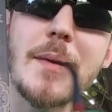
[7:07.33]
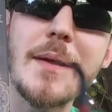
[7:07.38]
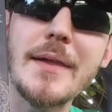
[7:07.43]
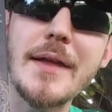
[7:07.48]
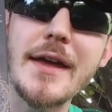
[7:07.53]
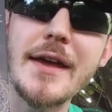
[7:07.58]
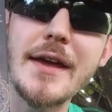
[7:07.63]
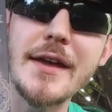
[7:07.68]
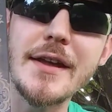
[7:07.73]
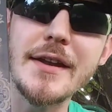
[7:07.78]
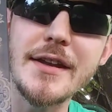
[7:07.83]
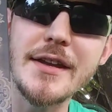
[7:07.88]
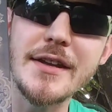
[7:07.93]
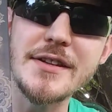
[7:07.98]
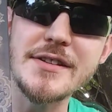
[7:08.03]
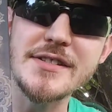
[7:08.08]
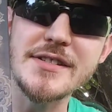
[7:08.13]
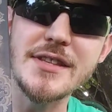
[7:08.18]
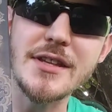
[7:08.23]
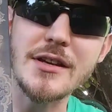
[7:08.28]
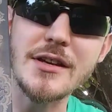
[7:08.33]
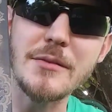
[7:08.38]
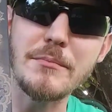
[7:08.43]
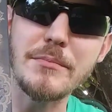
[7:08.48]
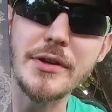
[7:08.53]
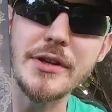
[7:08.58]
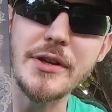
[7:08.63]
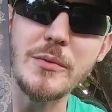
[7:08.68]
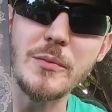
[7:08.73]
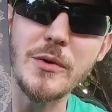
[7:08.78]
and it is the
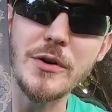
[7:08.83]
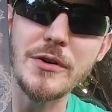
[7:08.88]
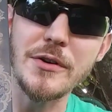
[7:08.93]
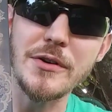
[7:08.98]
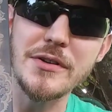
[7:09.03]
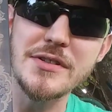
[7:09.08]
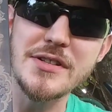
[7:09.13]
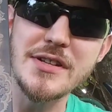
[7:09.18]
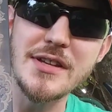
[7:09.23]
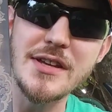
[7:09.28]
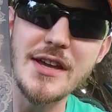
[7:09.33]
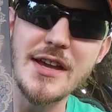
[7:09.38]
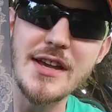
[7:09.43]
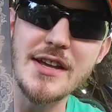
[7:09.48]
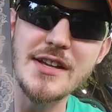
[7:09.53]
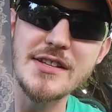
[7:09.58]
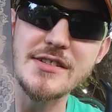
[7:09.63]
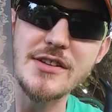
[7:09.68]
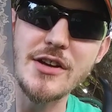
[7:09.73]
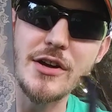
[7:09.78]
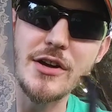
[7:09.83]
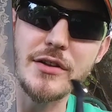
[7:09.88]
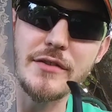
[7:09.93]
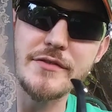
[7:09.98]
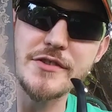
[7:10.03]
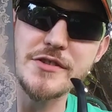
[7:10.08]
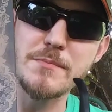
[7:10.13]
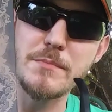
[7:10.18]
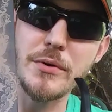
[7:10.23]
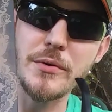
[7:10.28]
complete works. It has all of
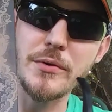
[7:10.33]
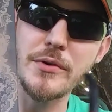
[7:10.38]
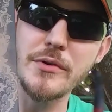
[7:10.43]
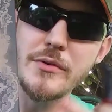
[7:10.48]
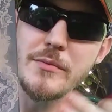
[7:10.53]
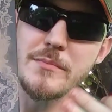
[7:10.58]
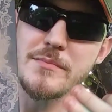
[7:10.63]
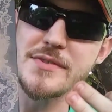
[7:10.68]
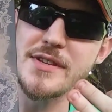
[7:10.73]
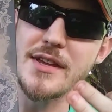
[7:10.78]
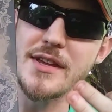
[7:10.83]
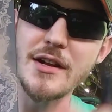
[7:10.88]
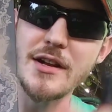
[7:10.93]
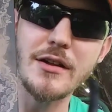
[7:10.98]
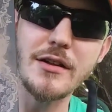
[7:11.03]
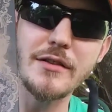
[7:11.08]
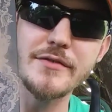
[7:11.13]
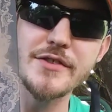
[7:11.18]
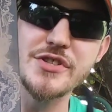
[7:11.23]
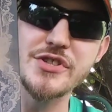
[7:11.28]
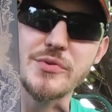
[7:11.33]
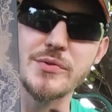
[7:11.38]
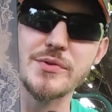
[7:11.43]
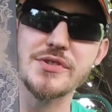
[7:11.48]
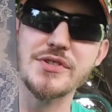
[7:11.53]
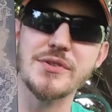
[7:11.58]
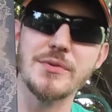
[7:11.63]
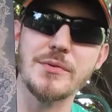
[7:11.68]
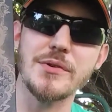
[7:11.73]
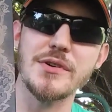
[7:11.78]
his poems and all of his short
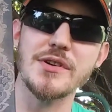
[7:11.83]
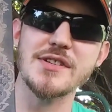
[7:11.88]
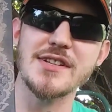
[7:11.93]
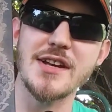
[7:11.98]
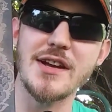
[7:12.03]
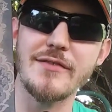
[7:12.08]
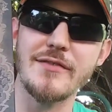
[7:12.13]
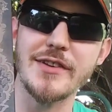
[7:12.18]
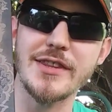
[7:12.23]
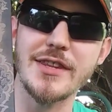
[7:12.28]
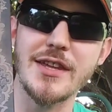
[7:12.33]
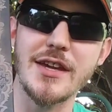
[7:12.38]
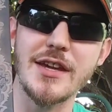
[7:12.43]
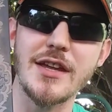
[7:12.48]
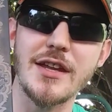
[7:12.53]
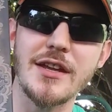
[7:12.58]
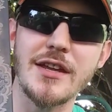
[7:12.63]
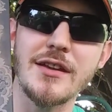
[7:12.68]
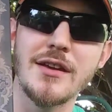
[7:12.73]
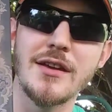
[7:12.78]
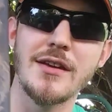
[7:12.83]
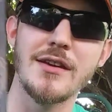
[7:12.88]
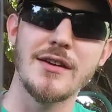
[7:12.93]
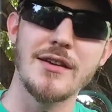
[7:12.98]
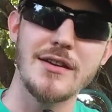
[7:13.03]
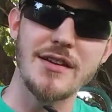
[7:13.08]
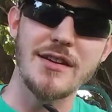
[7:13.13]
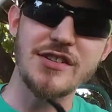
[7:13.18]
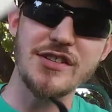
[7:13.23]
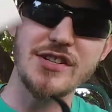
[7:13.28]
stories and everything in it.
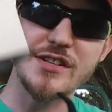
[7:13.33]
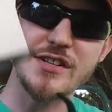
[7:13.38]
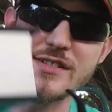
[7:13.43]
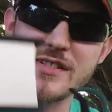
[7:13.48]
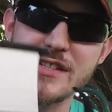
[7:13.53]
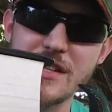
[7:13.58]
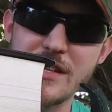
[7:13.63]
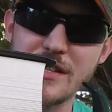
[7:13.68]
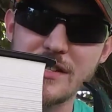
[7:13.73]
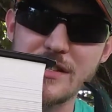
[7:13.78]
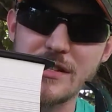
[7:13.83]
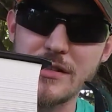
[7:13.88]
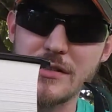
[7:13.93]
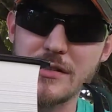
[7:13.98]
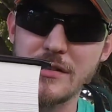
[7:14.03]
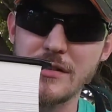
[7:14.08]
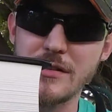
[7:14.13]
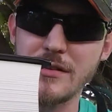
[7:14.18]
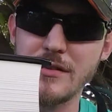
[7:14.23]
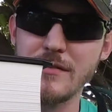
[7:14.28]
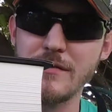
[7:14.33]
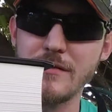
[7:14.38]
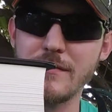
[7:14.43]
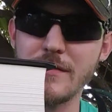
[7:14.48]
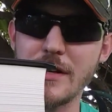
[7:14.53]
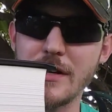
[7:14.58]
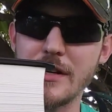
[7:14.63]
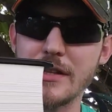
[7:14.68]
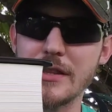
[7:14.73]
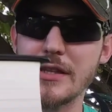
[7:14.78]
And as you can see, it's a
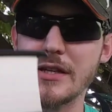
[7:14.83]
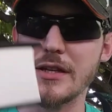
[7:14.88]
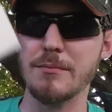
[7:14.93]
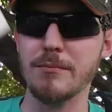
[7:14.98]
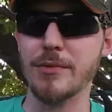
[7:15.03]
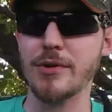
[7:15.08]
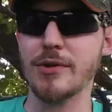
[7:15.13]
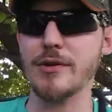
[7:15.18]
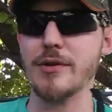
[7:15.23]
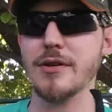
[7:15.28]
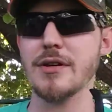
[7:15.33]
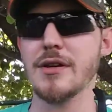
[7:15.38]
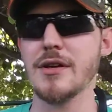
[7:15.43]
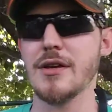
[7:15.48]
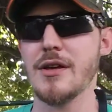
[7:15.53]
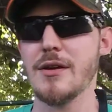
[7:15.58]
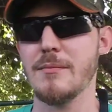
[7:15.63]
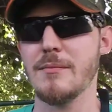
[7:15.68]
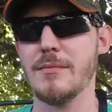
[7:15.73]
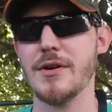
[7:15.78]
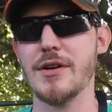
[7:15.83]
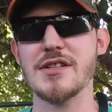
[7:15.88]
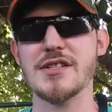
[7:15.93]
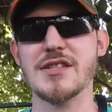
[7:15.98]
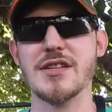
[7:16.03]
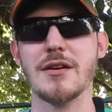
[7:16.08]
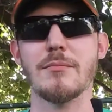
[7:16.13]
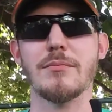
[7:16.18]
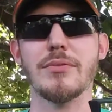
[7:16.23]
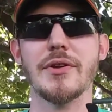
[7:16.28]
very thick book, but it's
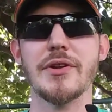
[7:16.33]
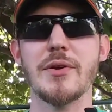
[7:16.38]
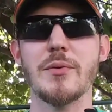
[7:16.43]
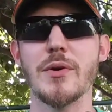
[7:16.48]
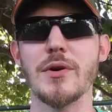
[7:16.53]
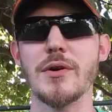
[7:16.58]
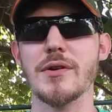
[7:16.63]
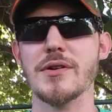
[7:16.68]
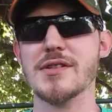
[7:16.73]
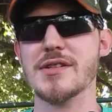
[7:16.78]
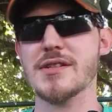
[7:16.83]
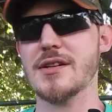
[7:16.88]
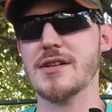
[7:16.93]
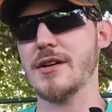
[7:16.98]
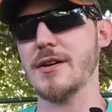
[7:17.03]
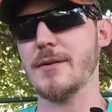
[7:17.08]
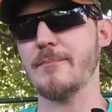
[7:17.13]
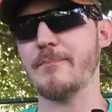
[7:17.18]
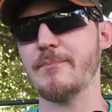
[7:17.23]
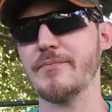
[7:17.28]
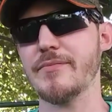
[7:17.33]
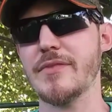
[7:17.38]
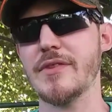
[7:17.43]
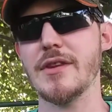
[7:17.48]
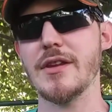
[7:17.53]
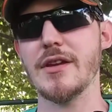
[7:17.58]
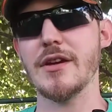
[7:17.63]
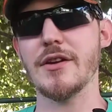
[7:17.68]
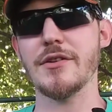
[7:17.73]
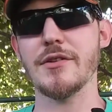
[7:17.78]
the complete works.
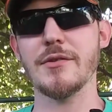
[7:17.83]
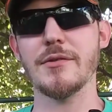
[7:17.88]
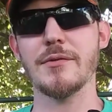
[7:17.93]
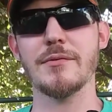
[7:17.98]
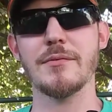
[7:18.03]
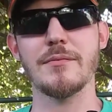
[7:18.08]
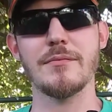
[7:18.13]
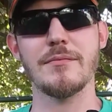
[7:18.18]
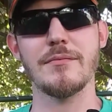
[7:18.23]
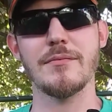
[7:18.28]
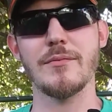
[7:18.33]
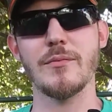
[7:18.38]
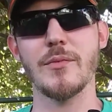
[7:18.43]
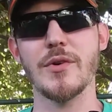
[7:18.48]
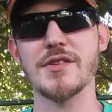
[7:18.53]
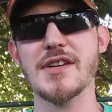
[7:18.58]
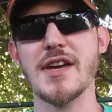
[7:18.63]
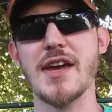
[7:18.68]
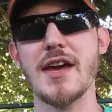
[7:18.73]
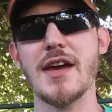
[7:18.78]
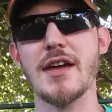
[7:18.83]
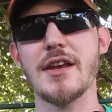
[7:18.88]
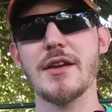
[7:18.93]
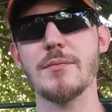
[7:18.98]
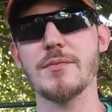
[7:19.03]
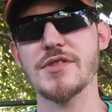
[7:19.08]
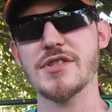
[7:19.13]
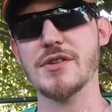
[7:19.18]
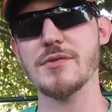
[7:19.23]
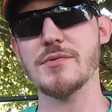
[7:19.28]
The other ones I had, it
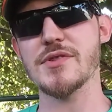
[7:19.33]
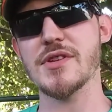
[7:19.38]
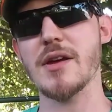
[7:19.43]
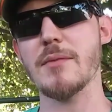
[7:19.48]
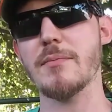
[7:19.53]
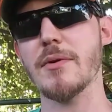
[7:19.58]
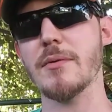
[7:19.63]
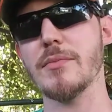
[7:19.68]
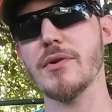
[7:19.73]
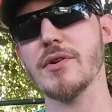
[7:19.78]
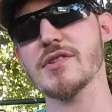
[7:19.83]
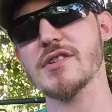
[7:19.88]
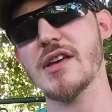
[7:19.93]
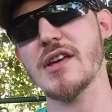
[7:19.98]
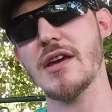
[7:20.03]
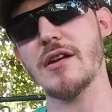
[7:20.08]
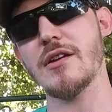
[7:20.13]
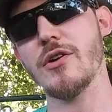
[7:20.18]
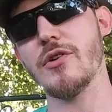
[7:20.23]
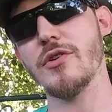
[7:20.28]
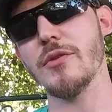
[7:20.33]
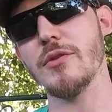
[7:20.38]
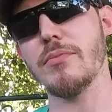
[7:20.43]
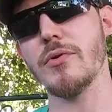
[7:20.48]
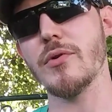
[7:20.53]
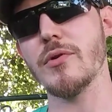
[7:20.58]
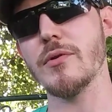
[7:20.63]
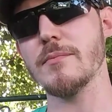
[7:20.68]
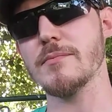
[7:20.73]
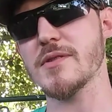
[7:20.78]
was 2 separate books. I had all the
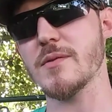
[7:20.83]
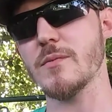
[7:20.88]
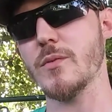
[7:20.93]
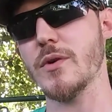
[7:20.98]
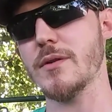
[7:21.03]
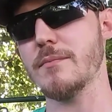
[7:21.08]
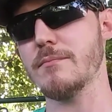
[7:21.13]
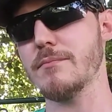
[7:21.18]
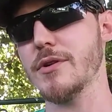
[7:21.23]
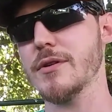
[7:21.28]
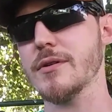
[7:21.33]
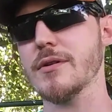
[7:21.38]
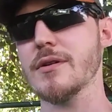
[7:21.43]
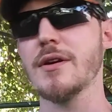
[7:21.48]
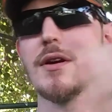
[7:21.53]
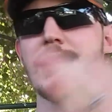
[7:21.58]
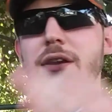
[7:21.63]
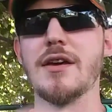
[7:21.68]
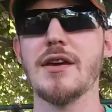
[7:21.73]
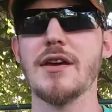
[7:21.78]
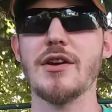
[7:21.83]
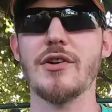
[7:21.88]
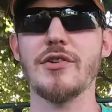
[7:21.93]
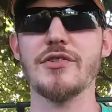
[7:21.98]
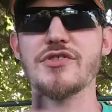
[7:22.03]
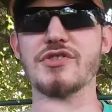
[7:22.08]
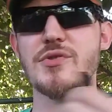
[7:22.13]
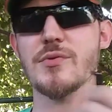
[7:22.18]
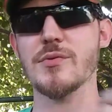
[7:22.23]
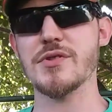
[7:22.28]
poems in one book and all the
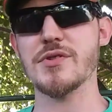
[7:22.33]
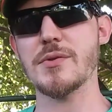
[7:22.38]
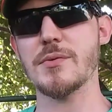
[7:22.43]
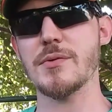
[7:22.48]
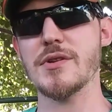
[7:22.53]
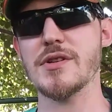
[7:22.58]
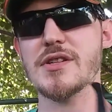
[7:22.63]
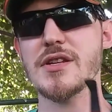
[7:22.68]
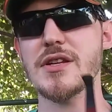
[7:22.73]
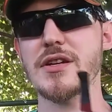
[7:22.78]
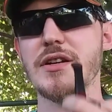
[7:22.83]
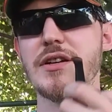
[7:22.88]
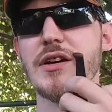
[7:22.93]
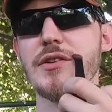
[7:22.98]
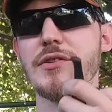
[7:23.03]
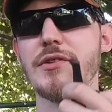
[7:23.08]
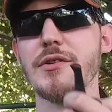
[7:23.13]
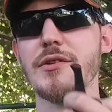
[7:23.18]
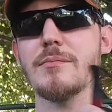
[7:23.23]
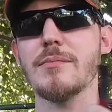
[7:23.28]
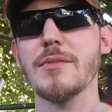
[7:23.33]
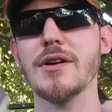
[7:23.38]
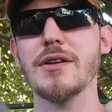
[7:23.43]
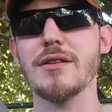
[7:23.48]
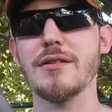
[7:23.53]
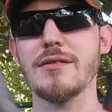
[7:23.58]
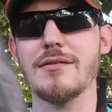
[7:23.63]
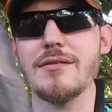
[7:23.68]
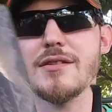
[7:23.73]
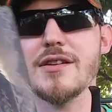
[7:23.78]
short stories in another, but
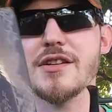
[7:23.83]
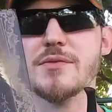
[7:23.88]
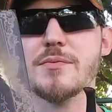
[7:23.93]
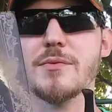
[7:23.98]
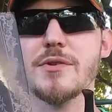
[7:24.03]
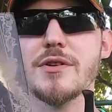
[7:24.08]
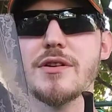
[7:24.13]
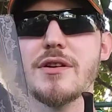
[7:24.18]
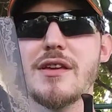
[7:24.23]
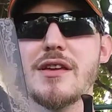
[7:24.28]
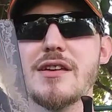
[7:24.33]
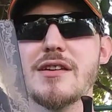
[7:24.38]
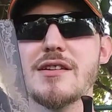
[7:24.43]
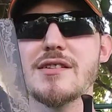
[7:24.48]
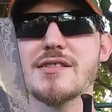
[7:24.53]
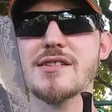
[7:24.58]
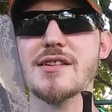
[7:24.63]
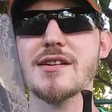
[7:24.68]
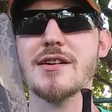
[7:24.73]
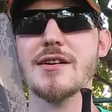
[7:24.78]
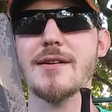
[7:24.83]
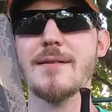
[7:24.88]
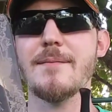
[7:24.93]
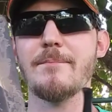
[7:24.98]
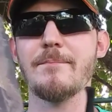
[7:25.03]
this one is the